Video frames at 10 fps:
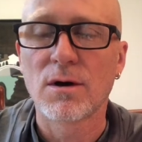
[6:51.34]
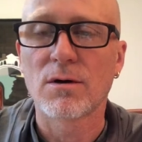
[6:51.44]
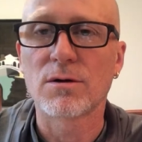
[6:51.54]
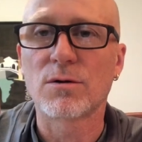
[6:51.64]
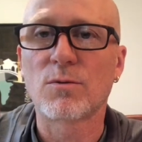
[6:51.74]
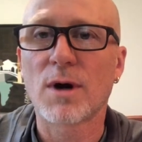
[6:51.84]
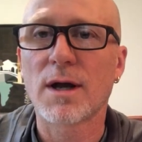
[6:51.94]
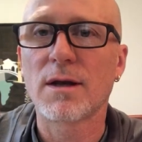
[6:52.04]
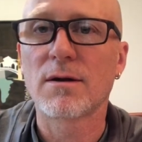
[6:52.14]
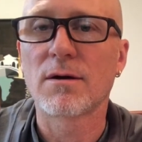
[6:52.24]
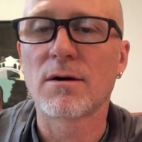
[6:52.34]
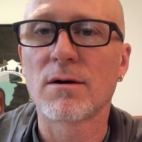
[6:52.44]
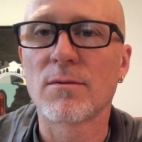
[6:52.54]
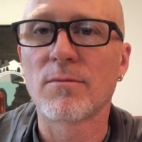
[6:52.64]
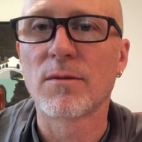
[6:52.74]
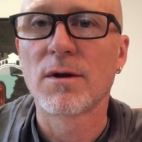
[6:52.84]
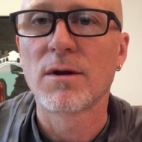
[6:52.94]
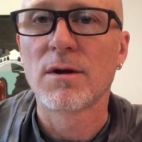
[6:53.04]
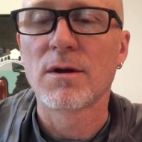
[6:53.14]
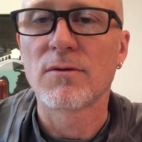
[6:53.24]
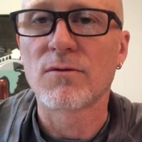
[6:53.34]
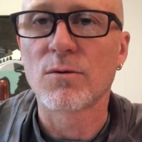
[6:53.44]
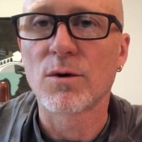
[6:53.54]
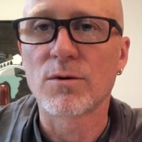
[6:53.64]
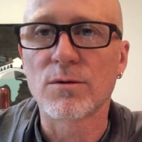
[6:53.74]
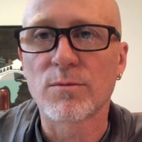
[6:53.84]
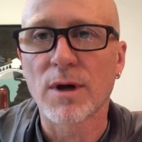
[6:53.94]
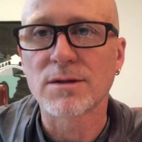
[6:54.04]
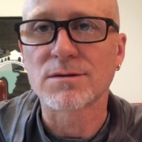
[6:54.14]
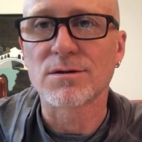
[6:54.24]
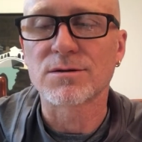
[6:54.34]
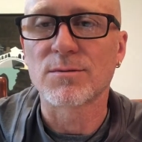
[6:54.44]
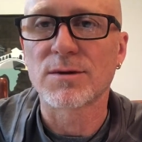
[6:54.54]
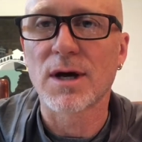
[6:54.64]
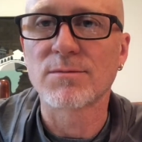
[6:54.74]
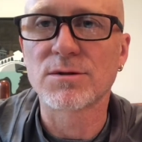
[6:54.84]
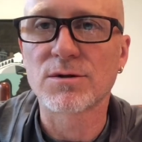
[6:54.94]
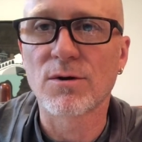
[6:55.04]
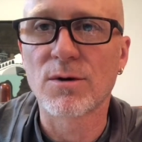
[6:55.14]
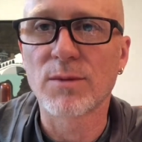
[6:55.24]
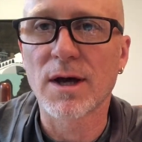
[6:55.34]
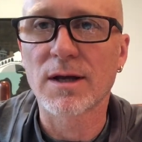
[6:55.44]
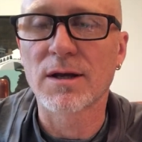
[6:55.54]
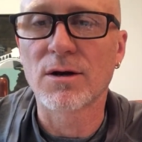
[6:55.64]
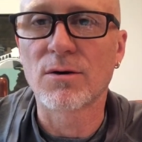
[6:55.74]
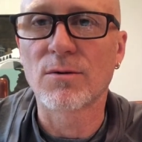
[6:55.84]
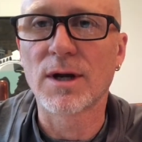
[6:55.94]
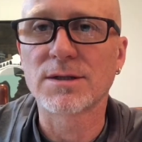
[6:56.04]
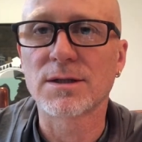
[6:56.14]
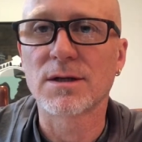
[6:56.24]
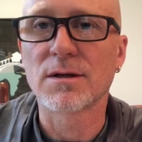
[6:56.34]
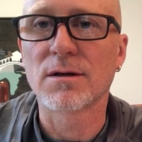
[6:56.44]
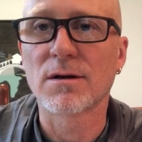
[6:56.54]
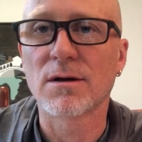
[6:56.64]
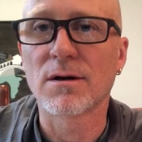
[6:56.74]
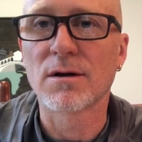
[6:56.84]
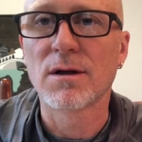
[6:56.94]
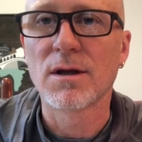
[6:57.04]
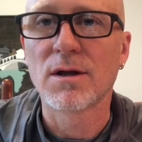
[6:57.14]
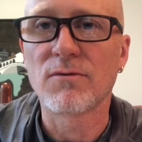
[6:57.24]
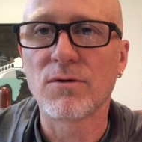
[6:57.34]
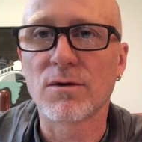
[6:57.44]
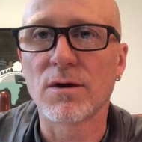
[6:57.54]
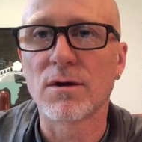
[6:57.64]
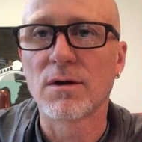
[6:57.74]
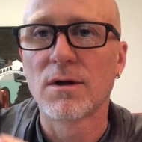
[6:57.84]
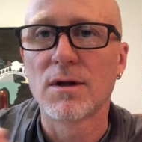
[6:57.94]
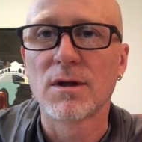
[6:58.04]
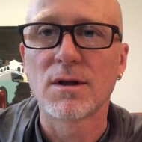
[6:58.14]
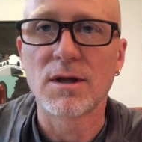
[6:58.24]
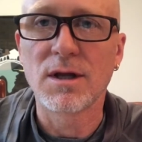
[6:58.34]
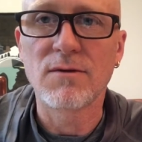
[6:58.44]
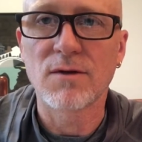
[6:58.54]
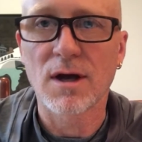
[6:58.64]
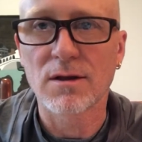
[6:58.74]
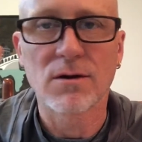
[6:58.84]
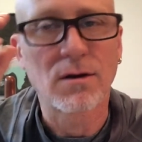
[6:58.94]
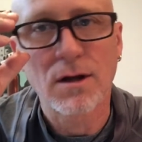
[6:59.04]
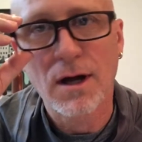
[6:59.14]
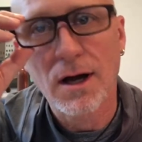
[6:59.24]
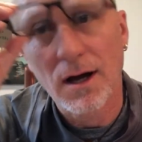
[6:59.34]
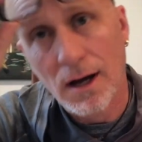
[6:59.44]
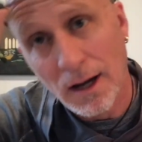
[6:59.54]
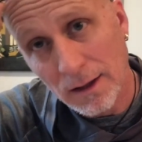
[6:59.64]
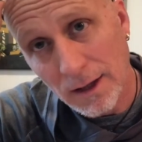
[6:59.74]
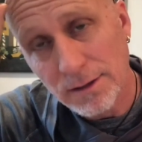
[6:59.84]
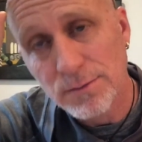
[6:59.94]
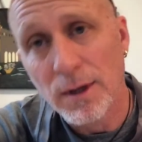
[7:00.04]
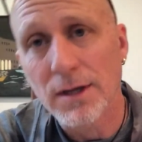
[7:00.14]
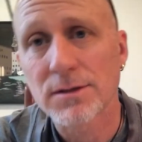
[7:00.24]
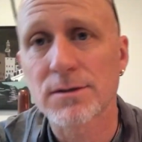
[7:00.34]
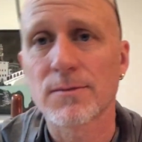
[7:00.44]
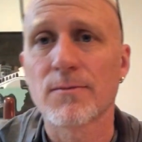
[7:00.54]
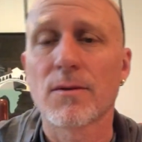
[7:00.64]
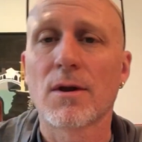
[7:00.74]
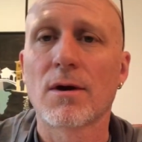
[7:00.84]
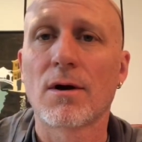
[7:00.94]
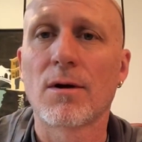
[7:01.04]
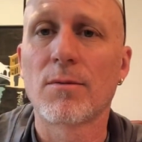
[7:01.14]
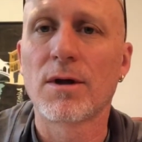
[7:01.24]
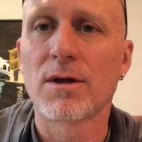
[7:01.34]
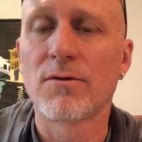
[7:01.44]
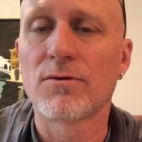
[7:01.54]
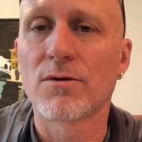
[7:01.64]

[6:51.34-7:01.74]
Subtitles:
little white. If you're working with pencil, sometimes it's going back in and erasing. If you can leave that little highlight space, it gives